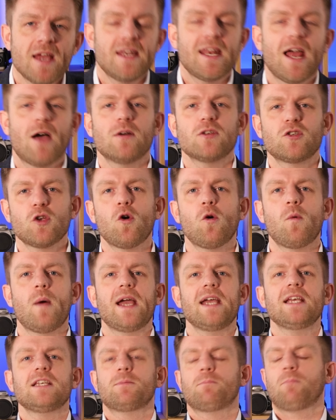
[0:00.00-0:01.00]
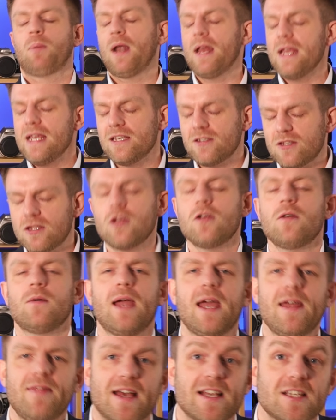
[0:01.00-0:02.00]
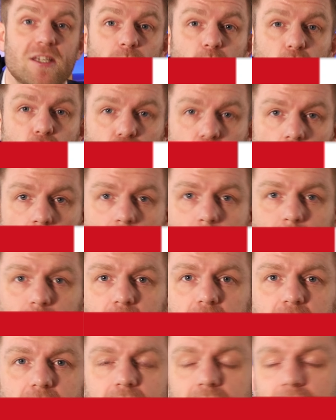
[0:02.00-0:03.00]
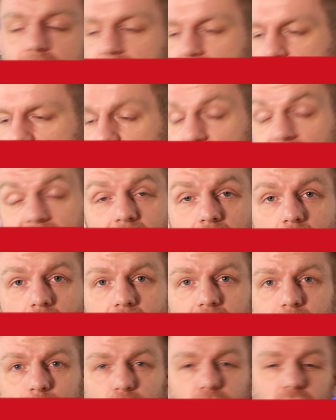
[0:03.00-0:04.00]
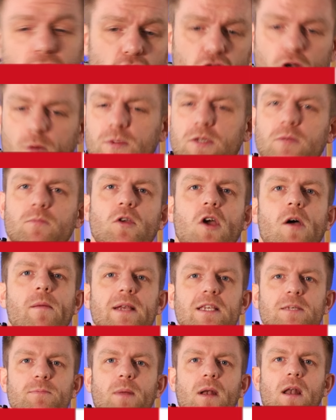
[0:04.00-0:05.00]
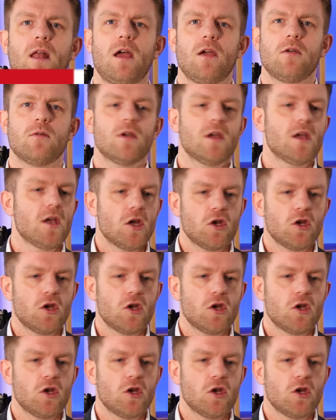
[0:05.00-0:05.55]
Now, as always, please do hit that subscribe button, hit that like button, drop some comments below,